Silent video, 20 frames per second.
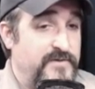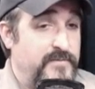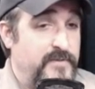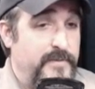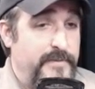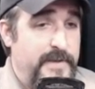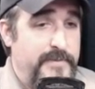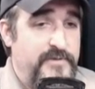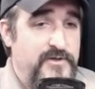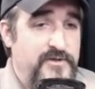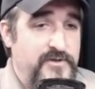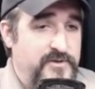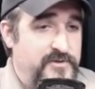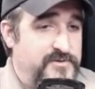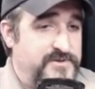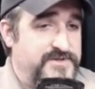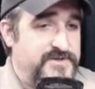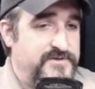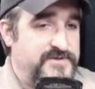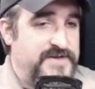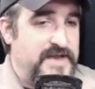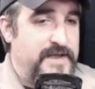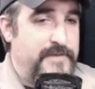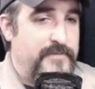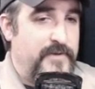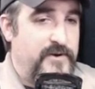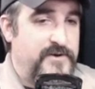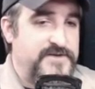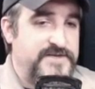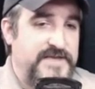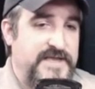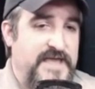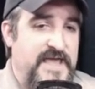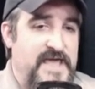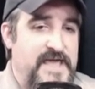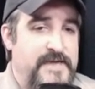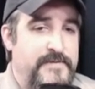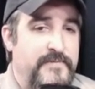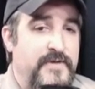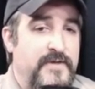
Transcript: Well, maybe you use those nightmares in game,